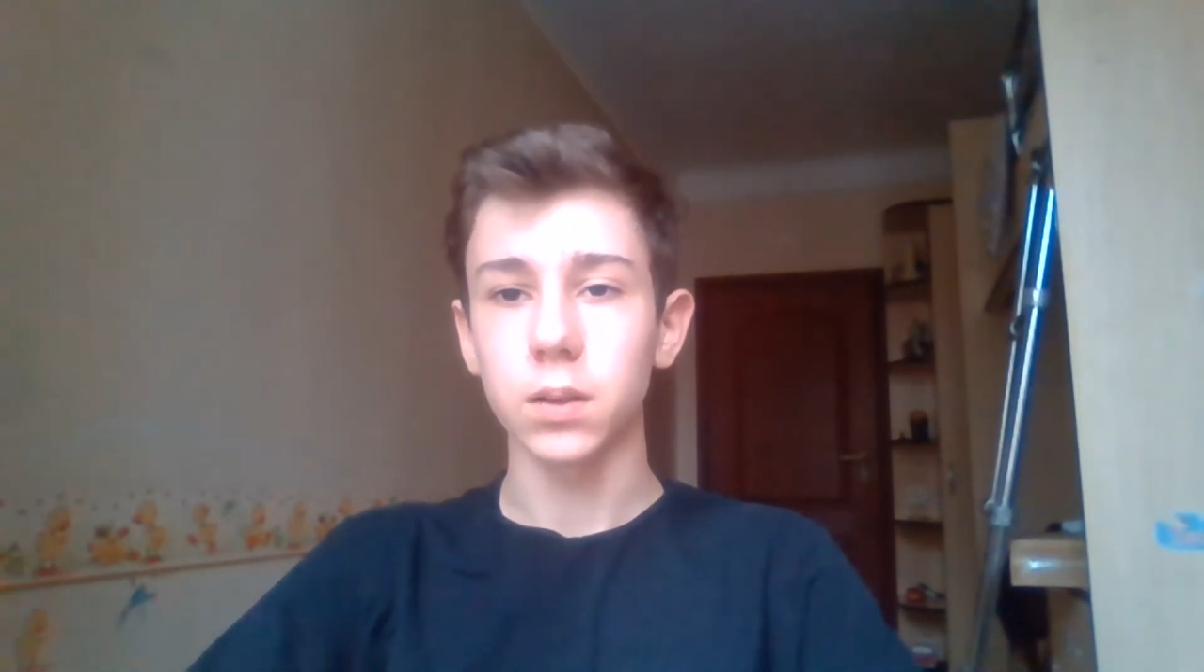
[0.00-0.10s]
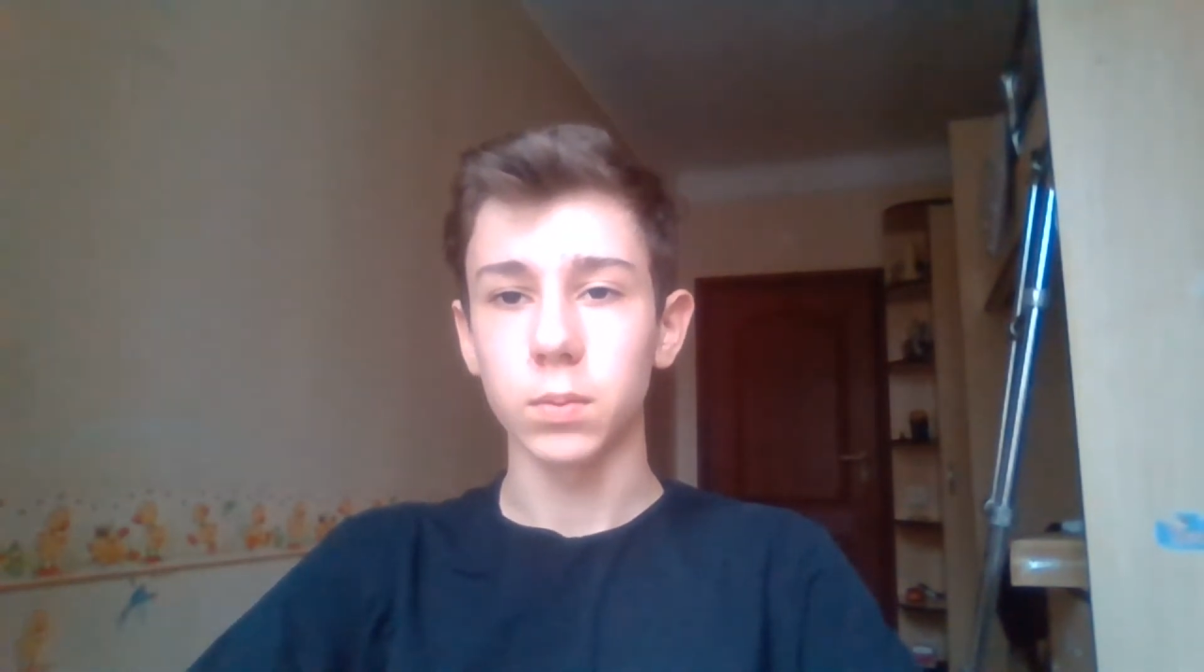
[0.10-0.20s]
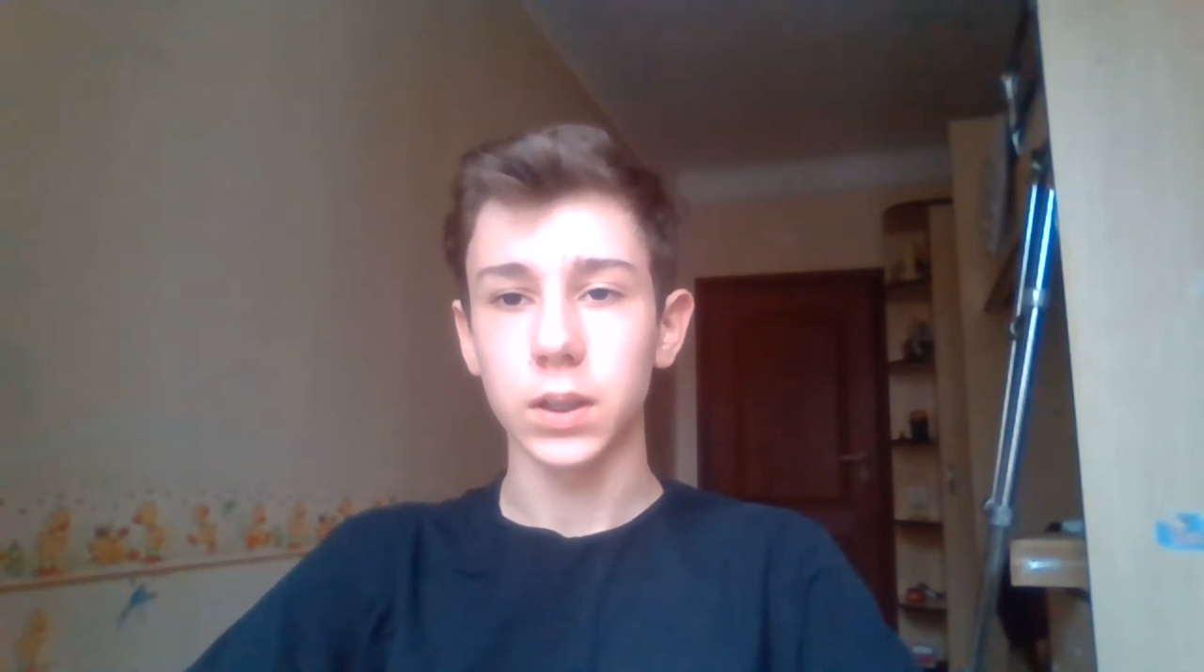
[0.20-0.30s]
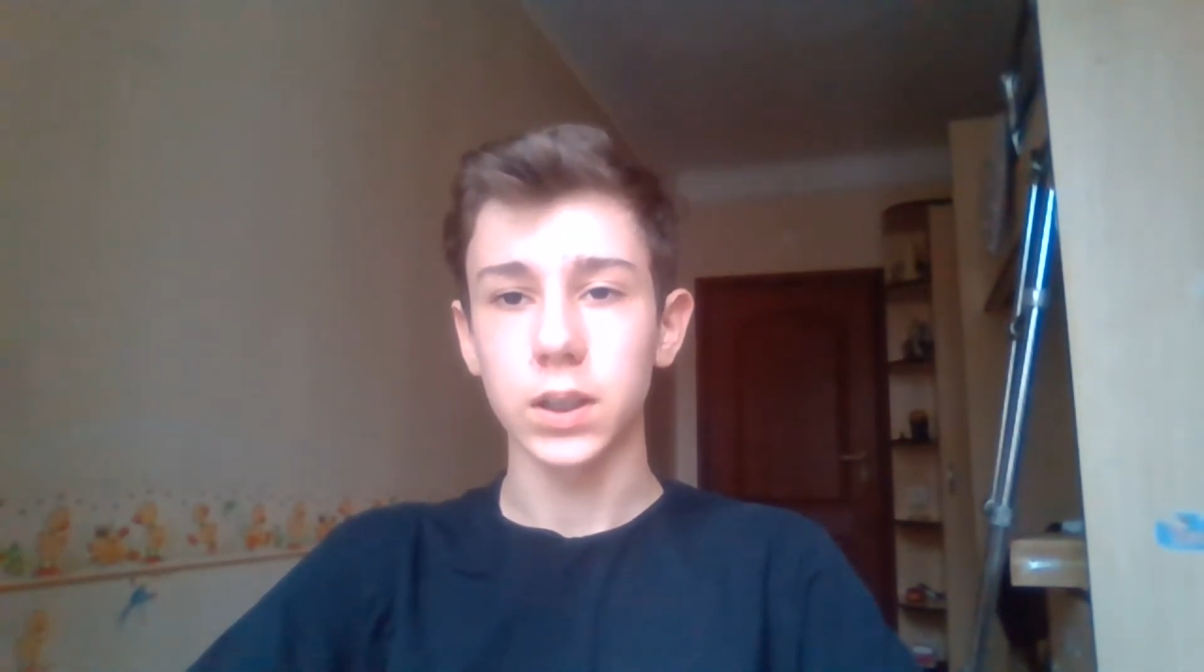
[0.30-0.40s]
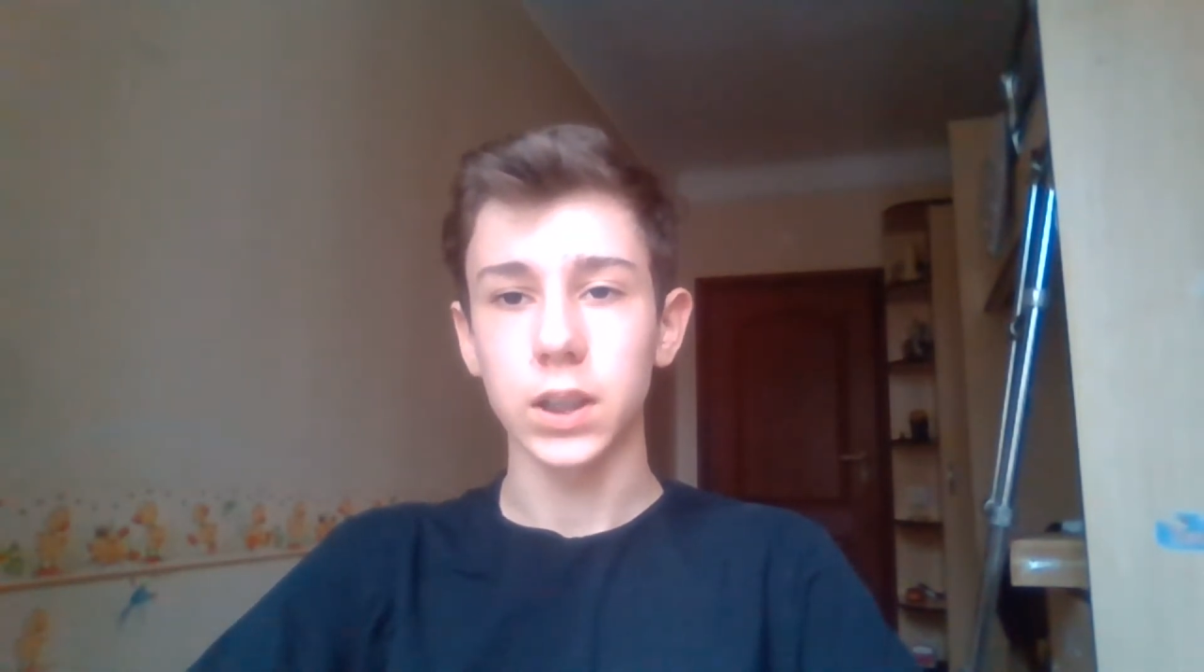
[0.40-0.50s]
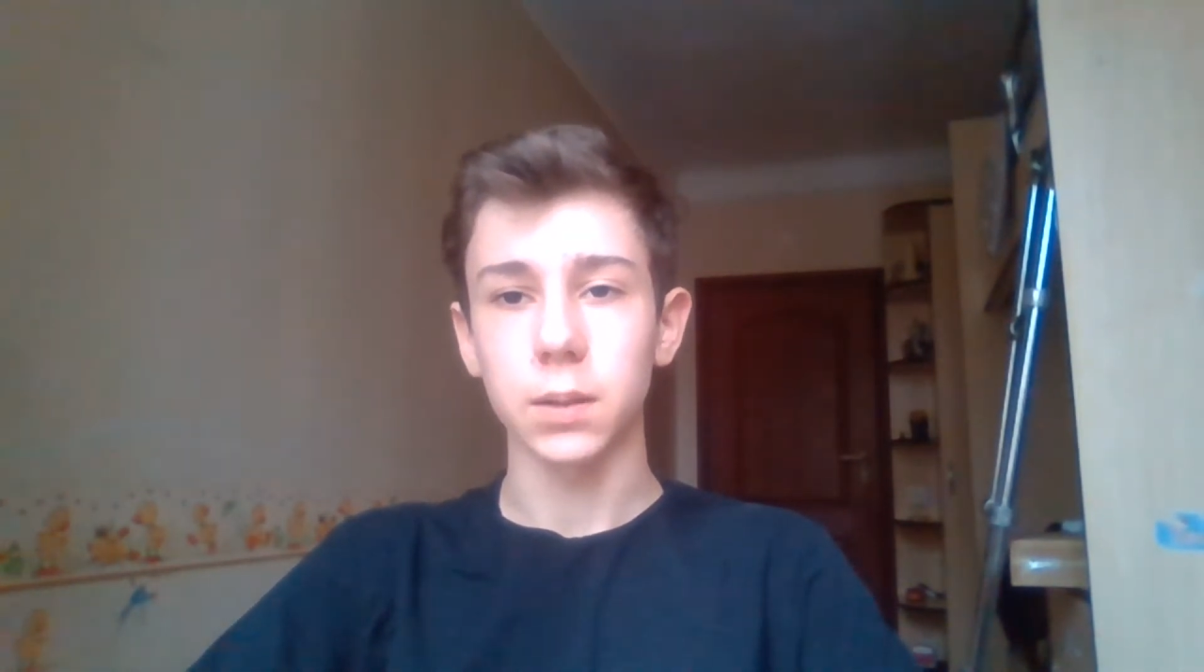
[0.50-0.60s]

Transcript: we can take a